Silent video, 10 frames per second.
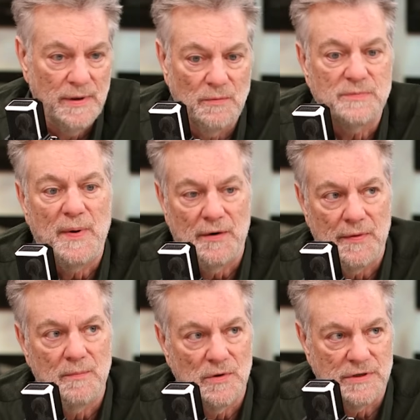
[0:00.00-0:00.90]
but it was better
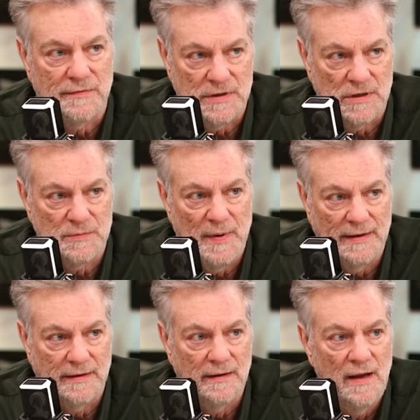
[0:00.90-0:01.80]
than most of us
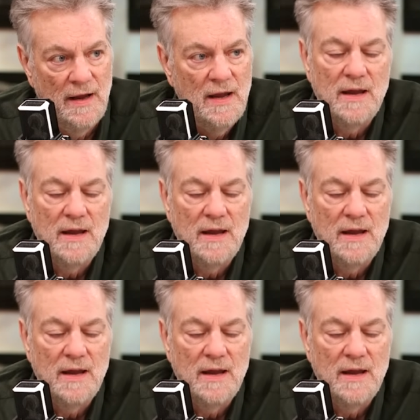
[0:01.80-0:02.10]
expected. Yeah.